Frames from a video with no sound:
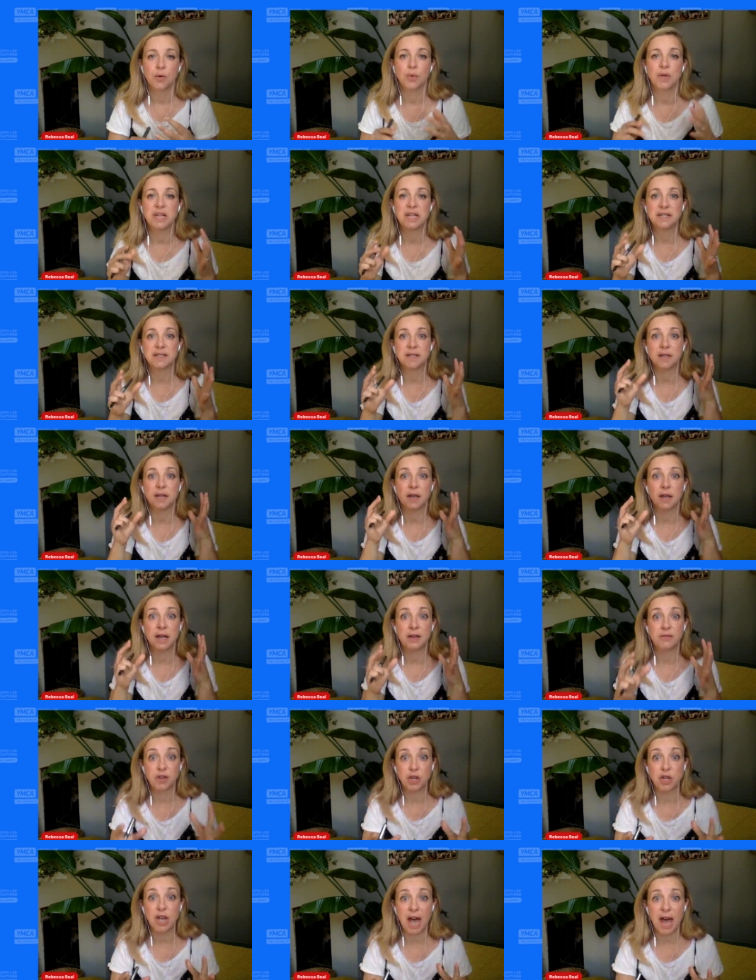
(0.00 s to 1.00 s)
We need to,
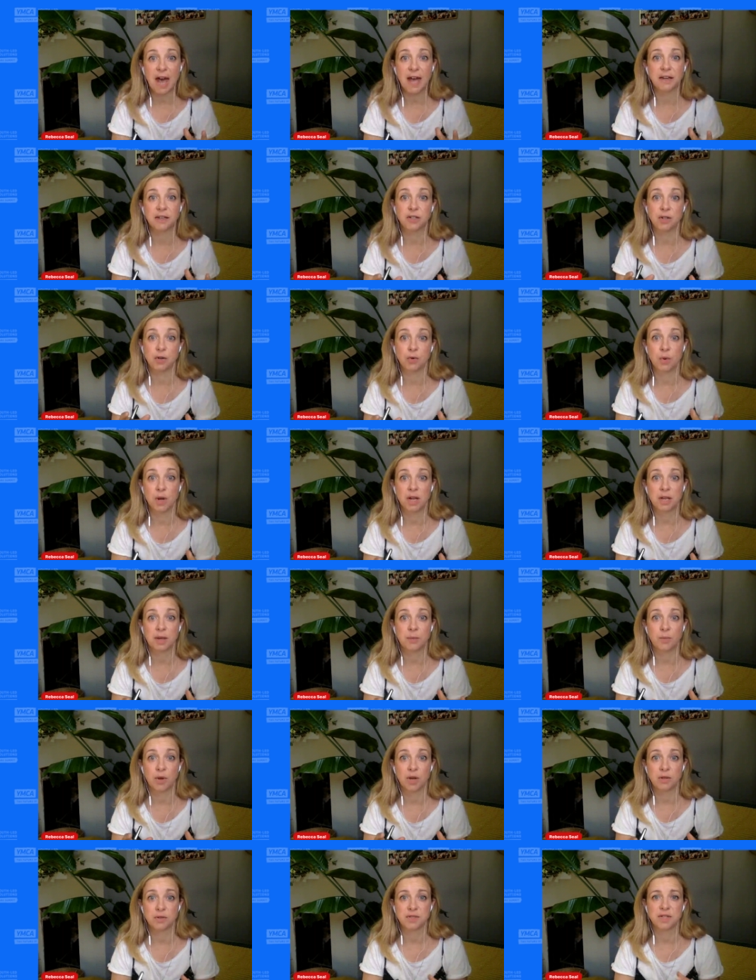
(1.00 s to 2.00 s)
if you can and you're working
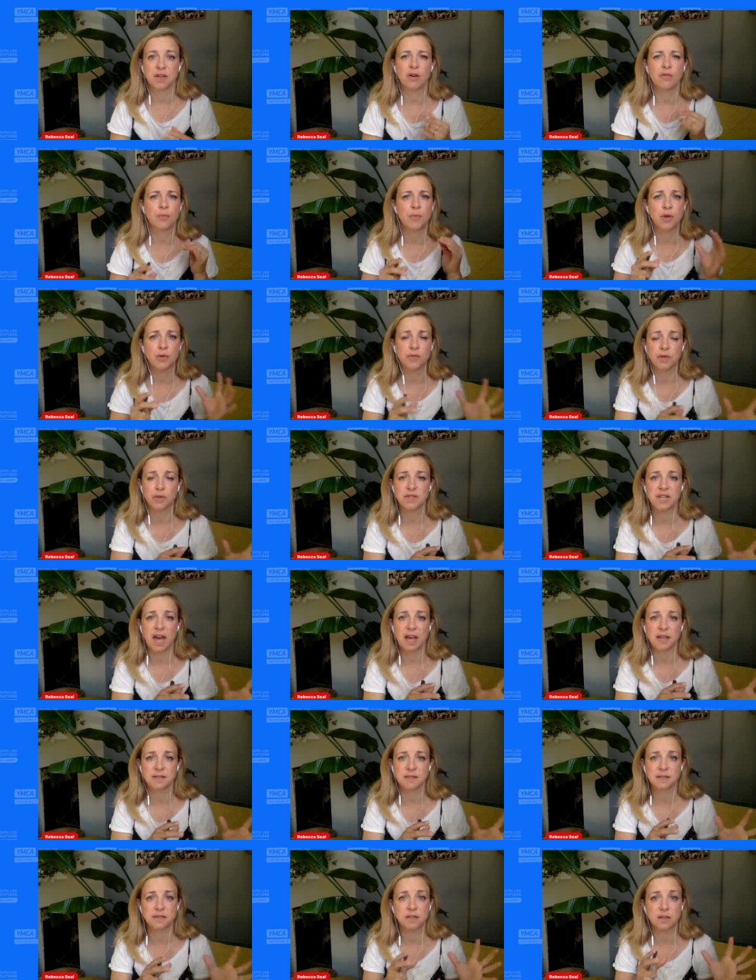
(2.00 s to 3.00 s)
by yourself, move your
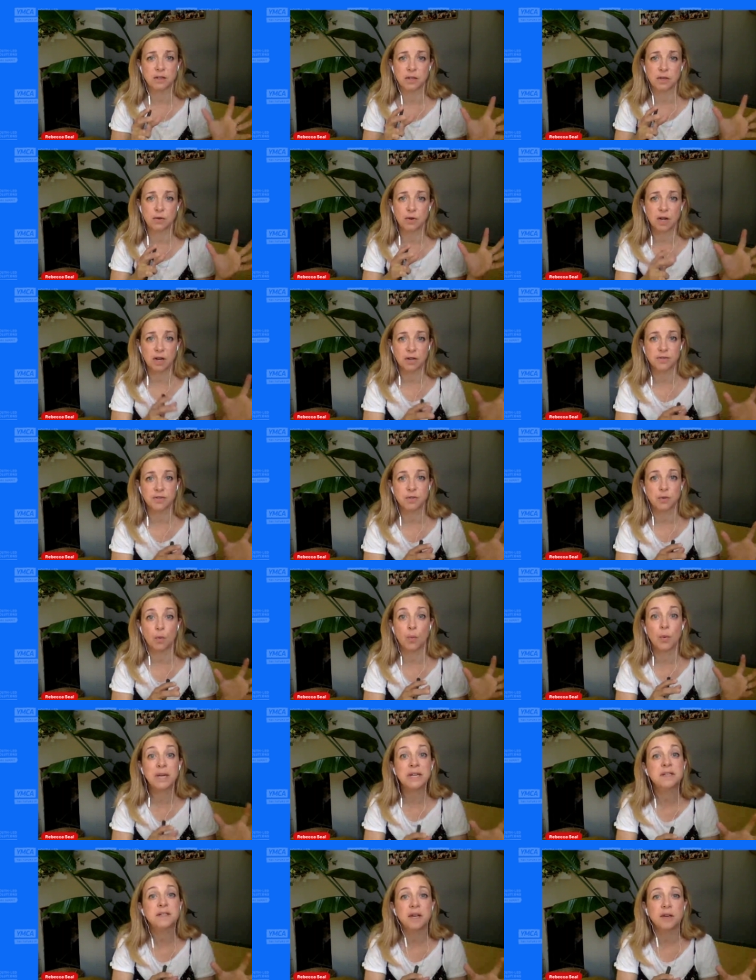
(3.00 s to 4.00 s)
desk so that you're close to a
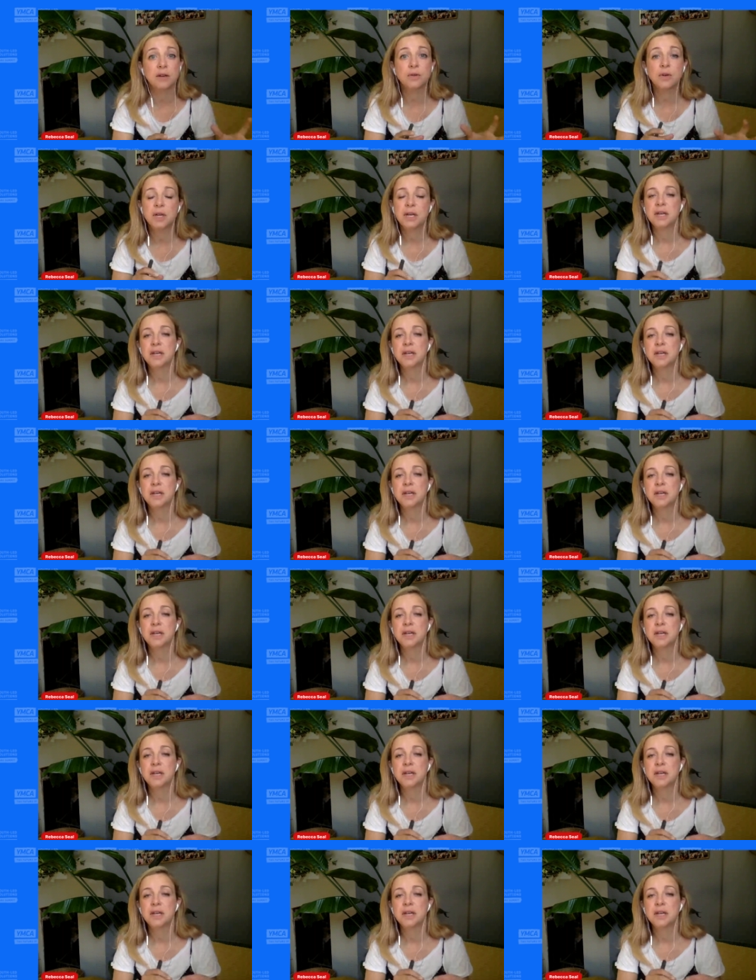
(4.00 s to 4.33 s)
window